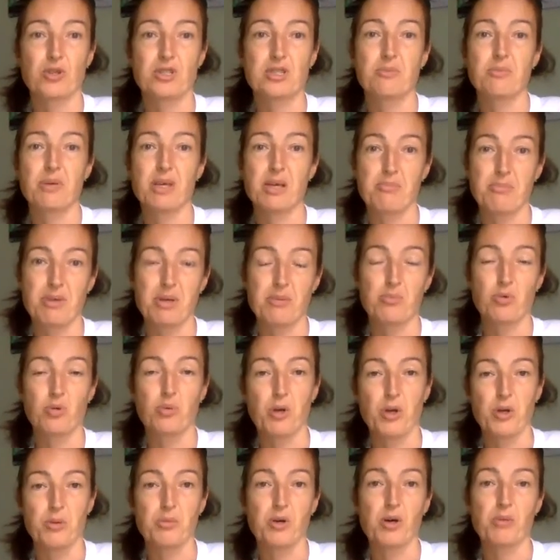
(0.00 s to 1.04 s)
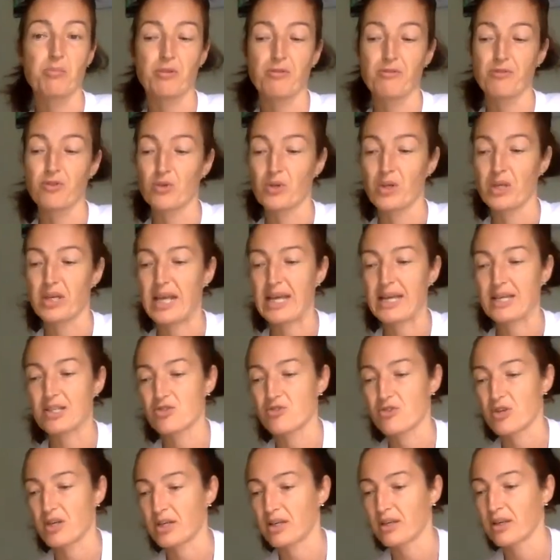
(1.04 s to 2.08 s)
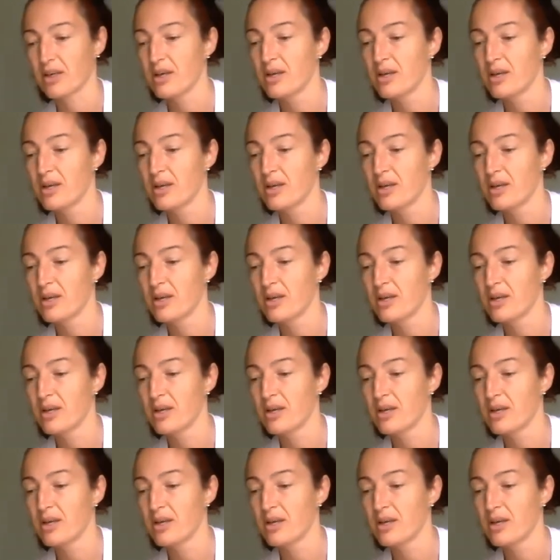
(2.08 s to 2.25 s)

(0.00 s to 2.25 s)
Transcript: to be a bit more mobile before your next run.